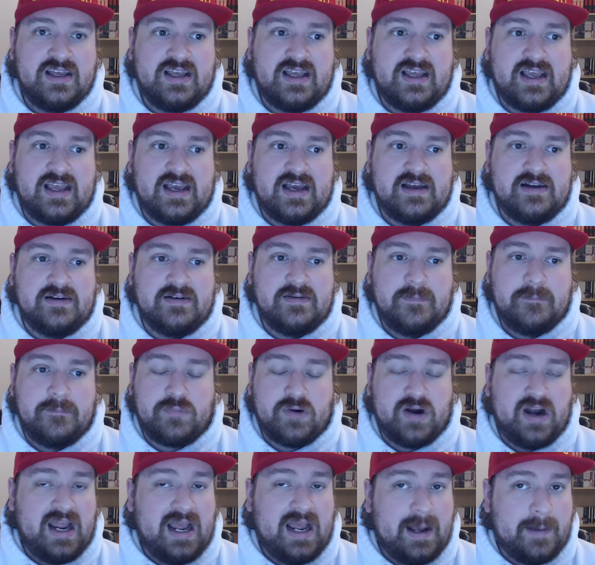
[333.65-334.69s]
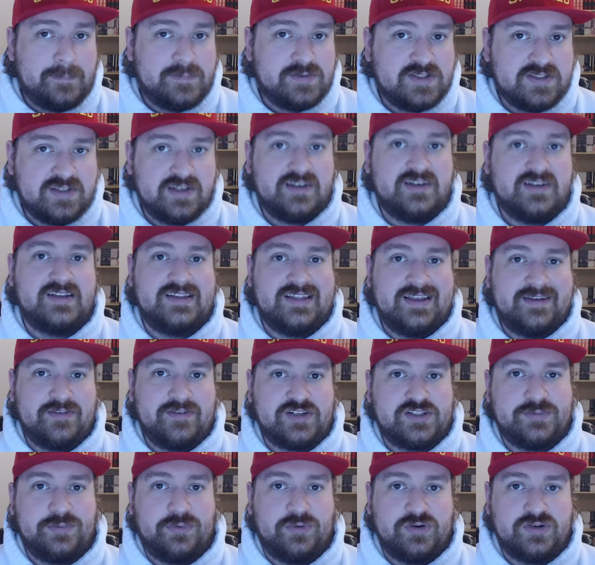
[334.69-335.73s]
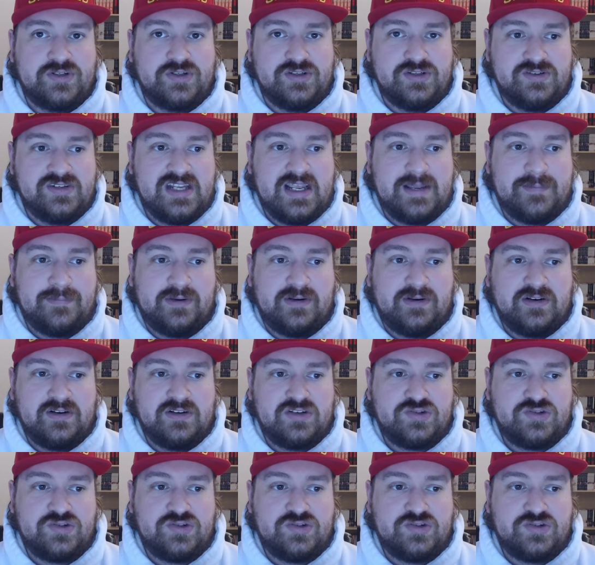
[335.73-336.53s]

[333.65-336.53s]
and perhaps they've explored too deep and